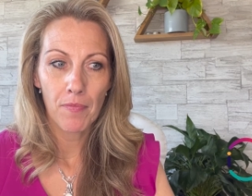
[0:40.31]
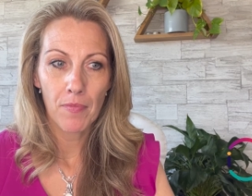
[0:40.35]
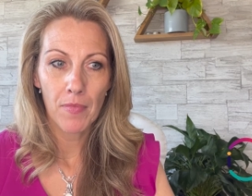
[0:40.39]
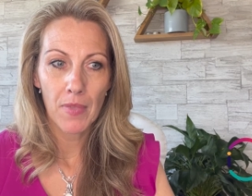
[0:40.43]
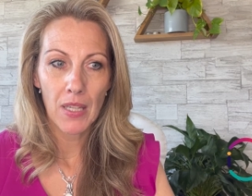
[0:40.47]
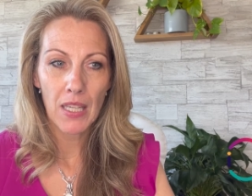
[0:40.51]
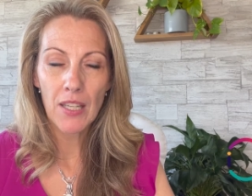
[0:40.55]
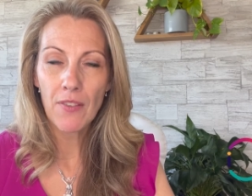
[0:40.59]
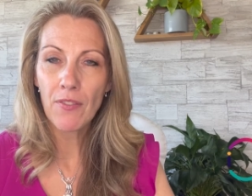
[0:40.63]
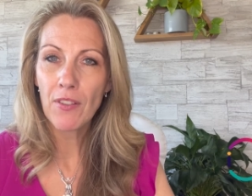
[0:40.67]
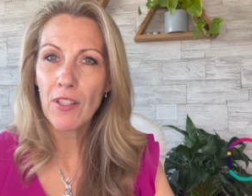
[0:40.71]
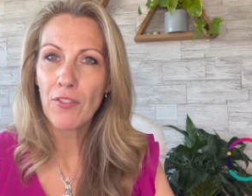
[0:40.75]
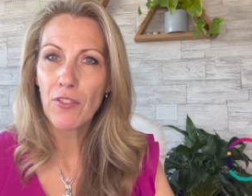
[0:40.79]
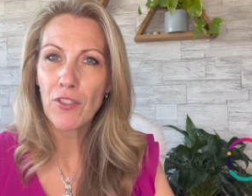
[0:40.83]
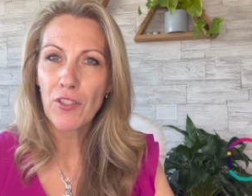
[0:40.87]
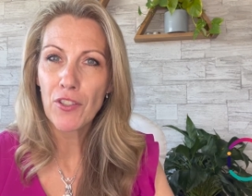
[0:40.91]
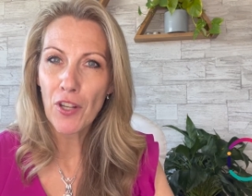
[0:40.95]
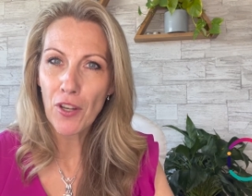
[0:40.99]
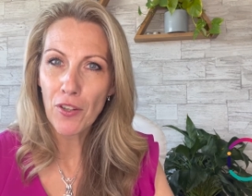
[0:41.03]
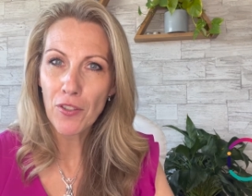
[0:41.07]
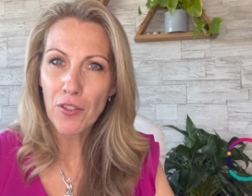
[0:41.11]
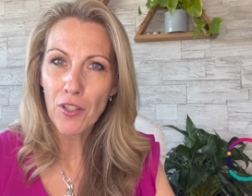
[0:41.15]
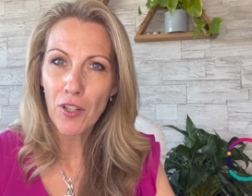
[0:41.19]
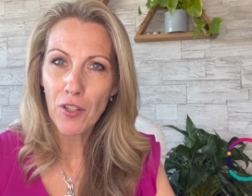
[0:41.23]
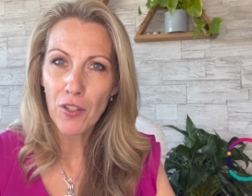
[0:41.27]
even if you
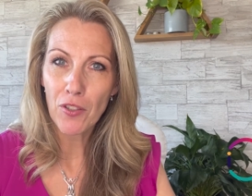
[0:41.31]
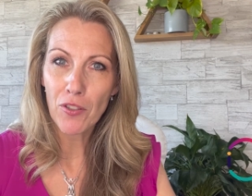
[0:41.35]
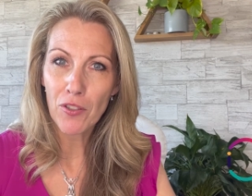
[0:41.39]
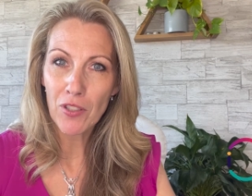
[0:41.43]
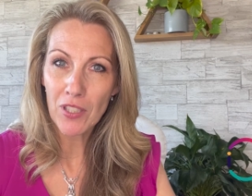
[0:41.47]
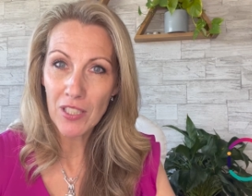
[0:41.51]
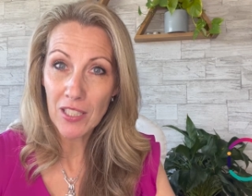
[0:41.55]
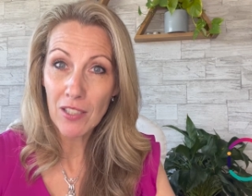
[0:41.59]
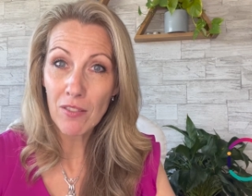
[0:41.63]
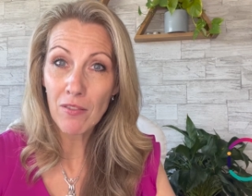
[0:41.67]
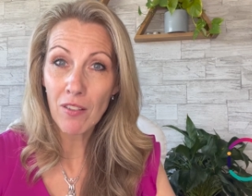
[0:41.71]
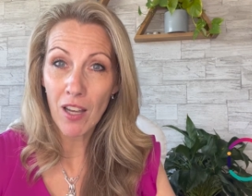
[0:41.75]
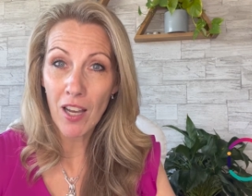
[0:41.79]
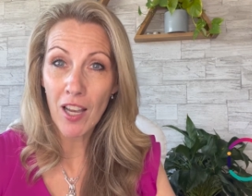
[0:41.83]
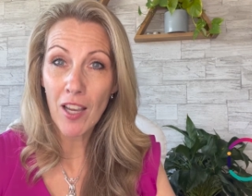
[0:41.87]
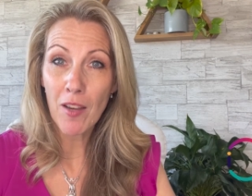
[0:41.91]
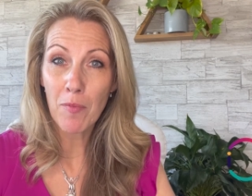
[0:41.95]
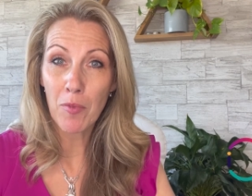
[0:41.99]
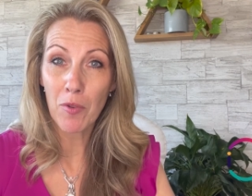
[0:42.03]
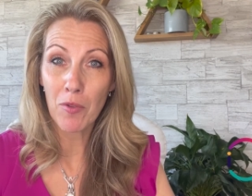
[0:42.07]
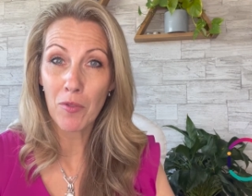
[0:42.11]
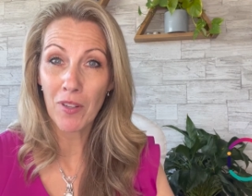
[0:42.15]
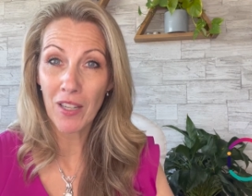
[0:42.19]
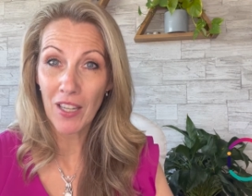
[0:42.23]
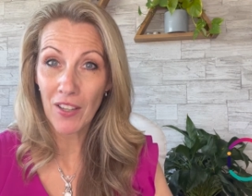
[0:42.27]
don't know, you're still liable.